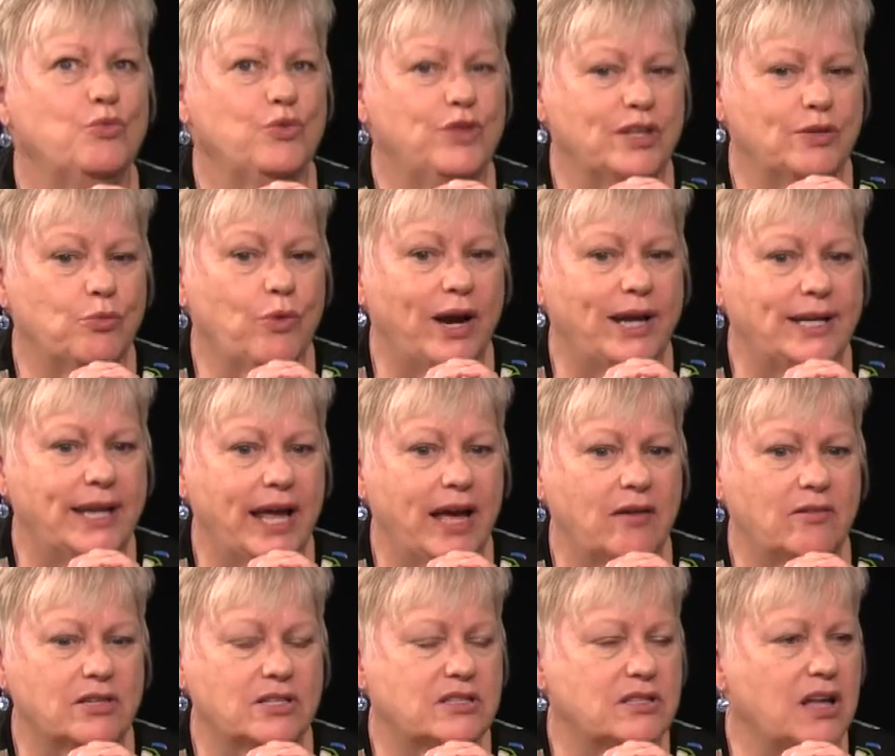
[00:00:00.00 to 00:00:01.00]
right now
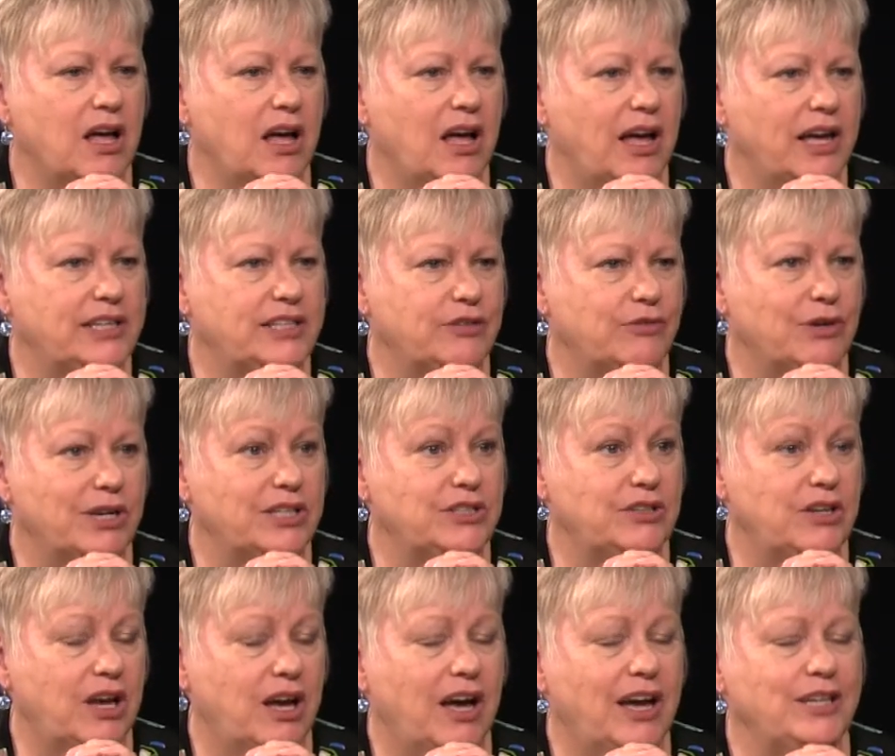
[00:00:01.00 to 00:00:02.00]
is the
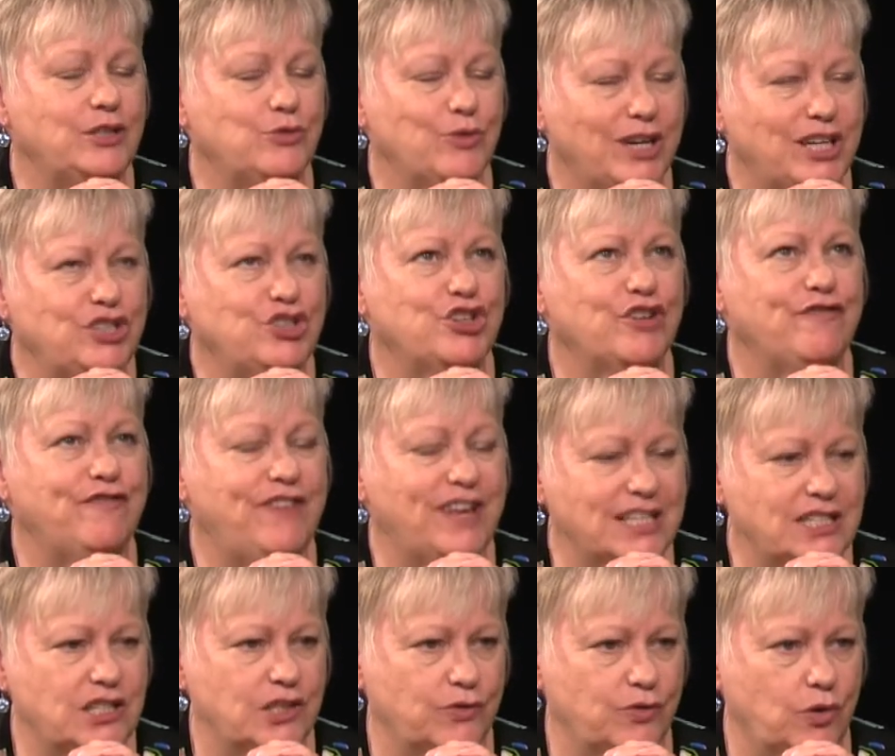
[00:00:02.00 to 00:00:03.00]
Hydrangea
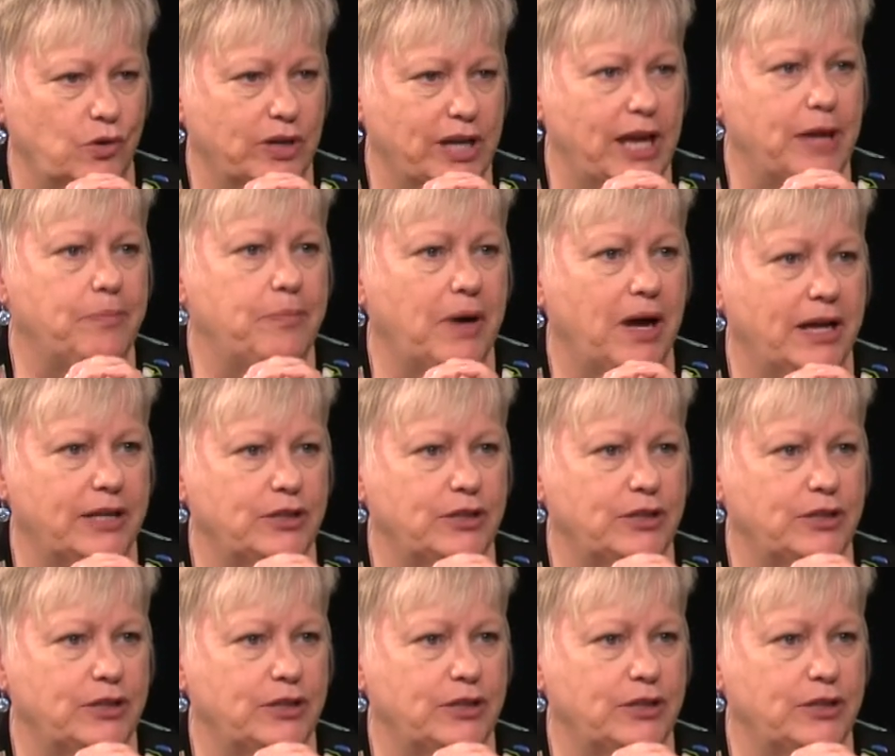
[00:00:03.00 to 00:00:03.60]
Festival, Cape Hydrangea,